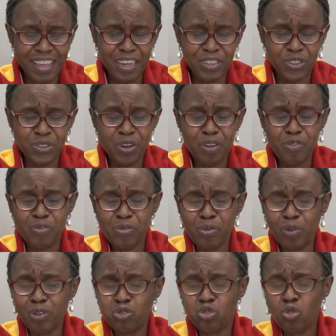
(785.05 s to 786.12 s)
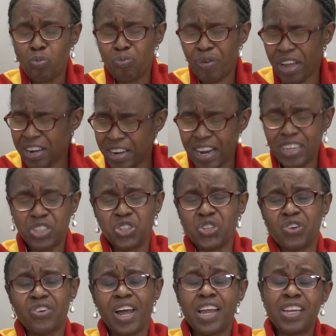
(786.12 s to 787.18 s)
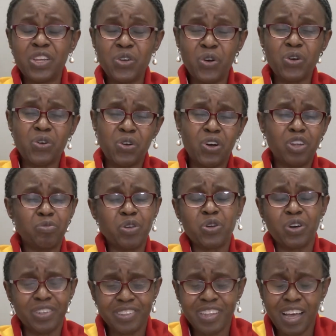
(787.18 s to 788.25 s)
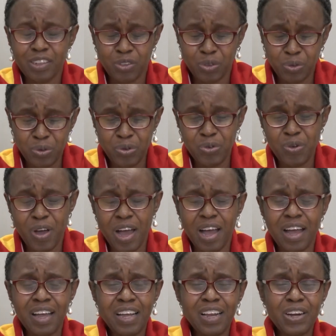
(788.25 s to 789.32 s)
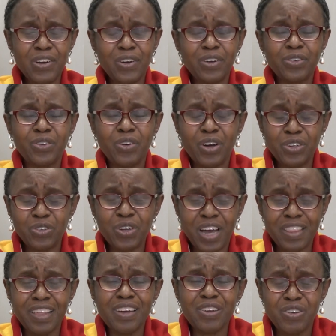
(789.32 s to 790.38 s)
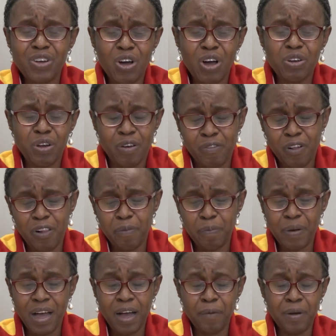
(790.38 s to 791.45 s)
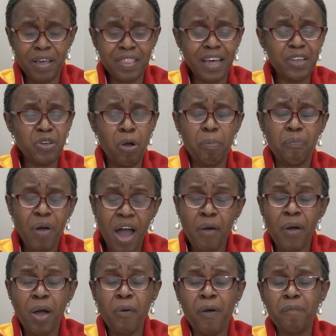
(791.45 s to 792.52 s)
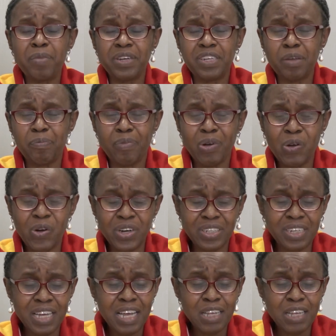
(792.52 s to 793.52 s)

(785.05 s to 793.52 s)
their joy full supernaturally, O God, because that's who you are. Lord God, you are the God of all power, that your power will be deployed